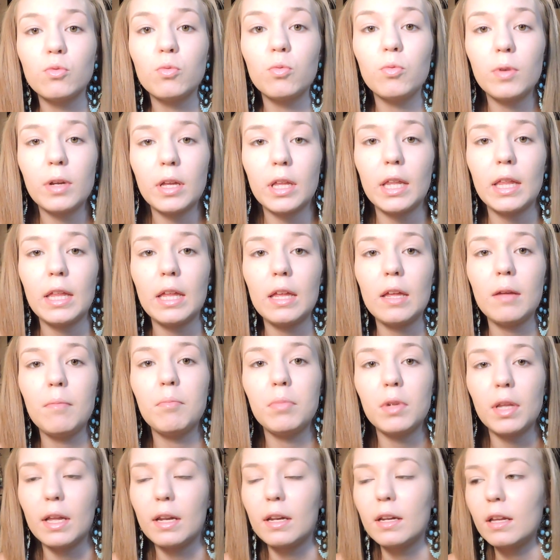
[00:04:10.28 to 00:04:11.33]
really
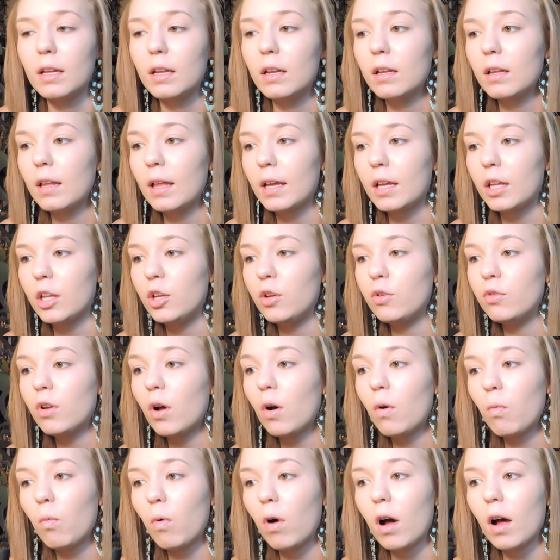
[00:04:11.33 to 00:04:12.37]
blended. Like, you
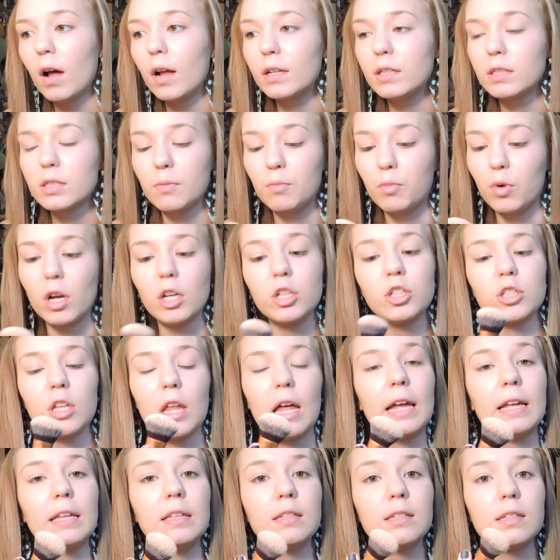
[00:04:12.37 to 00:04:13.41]
don't want brush
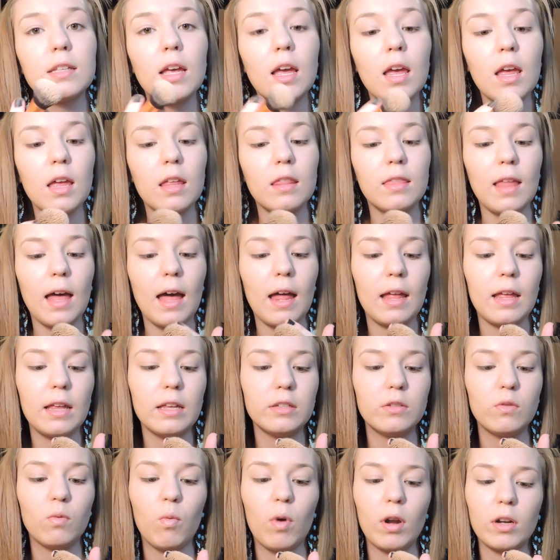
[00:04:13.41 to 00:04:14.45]
lines. That
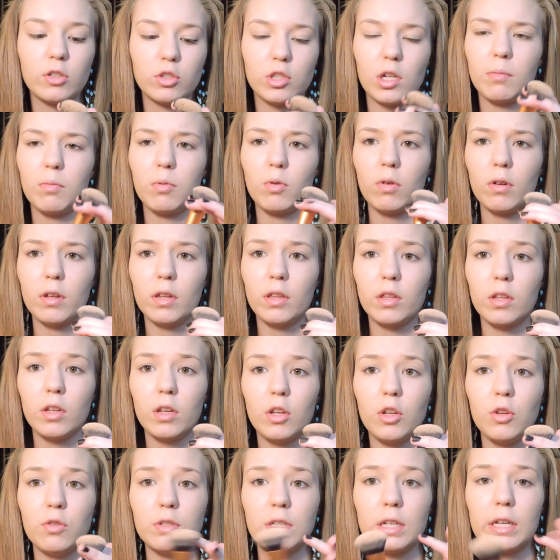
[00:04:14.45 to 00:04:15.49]
is the one trouble with
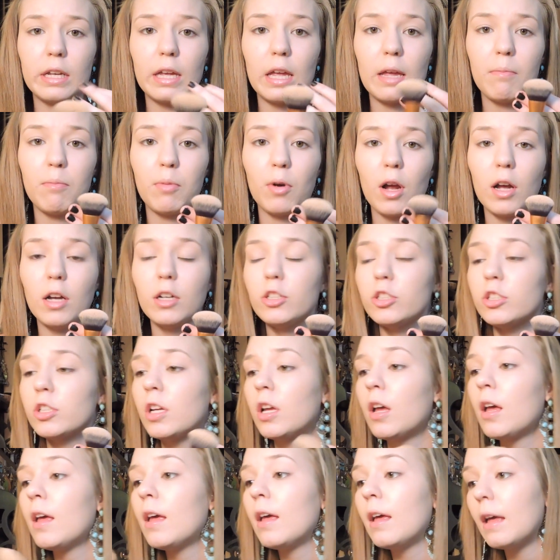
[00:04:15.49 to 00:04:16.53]
using a brush,
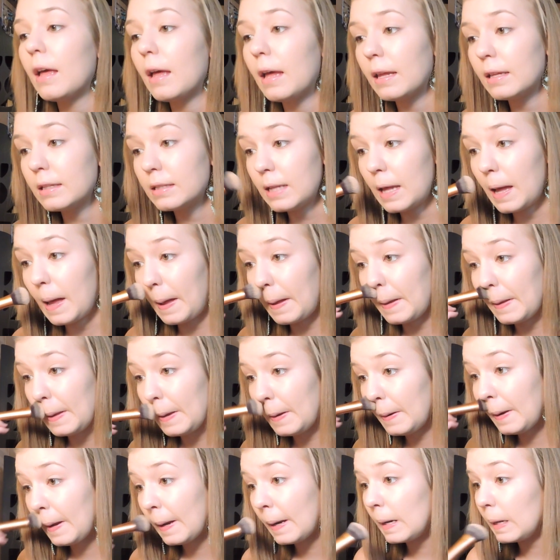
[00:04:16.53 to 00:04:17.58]
is that
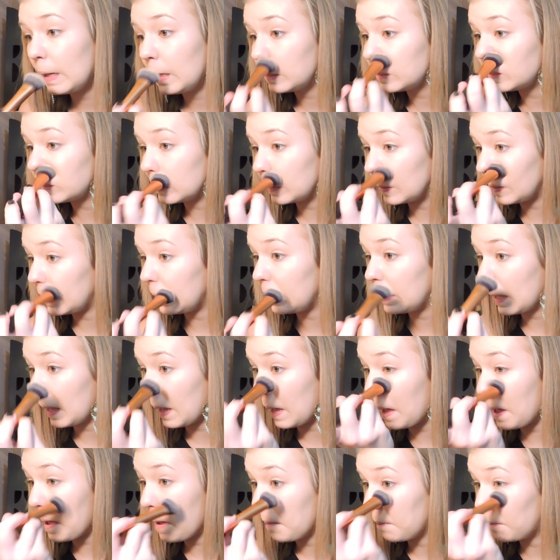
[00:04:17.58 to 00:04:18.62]
you can easily
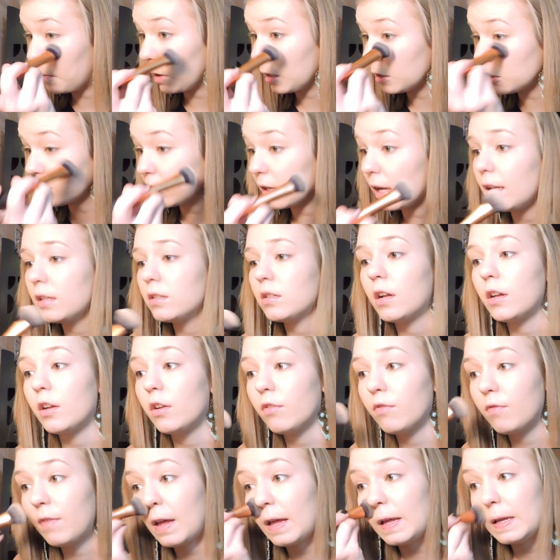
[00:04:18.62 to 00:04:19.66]
get brush lines on your
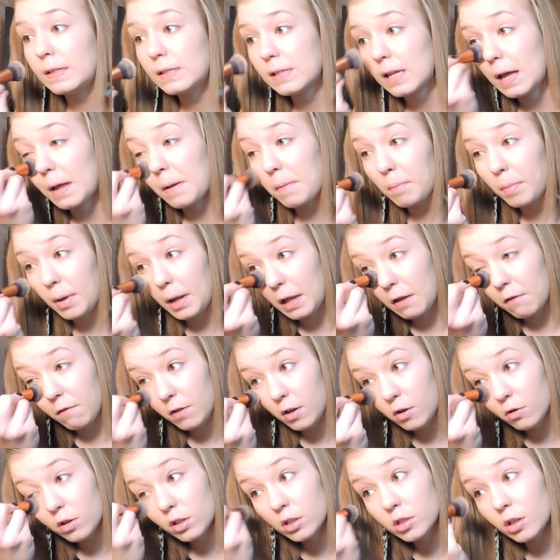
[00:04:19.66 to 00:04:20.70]
face. But if
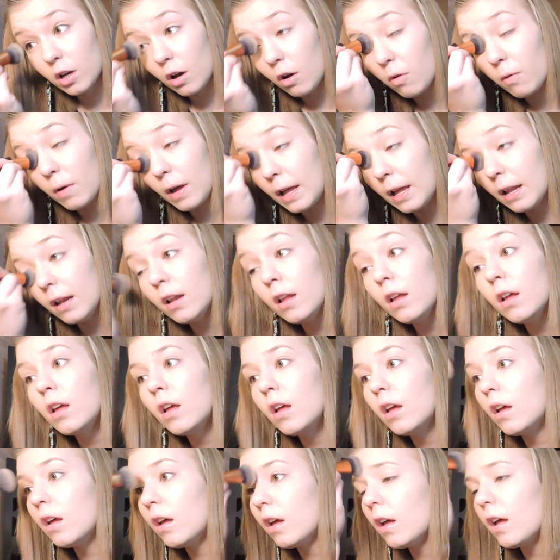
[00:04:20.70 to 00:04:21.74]
you just go in
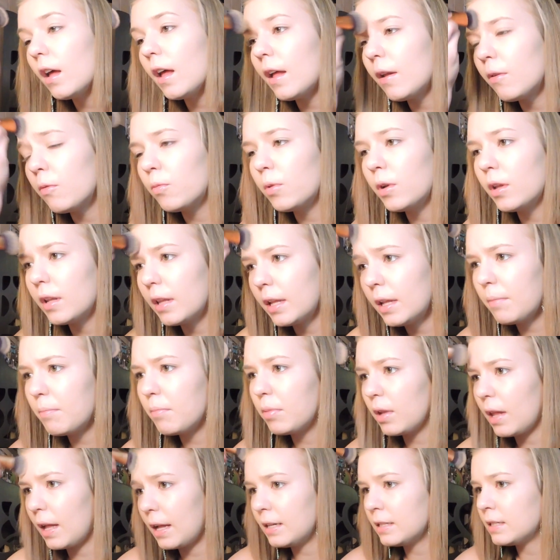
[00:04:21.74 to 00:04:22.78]
and really
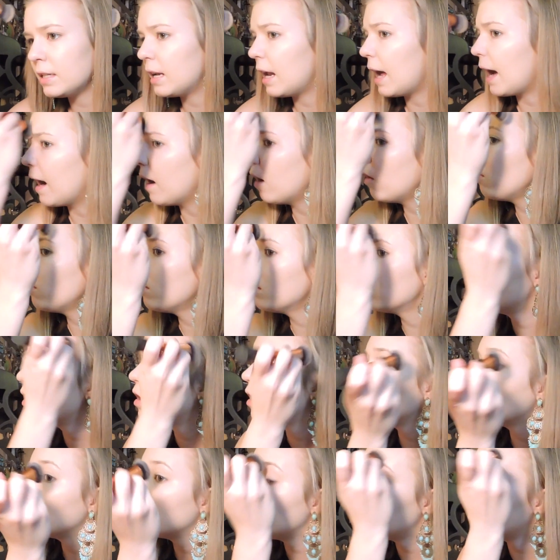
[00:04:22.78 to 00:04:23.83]
blend it out,
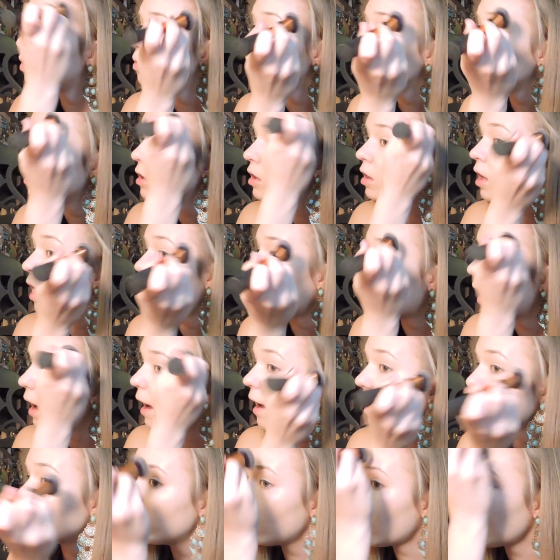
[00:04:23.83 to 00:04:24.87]
you will not
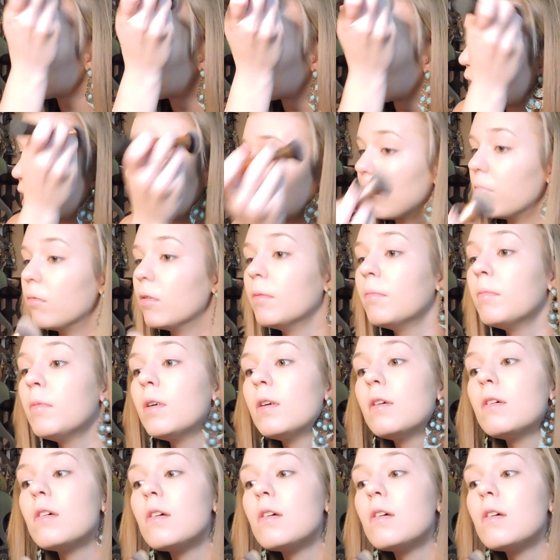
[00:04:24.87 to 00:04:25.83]
have that problem.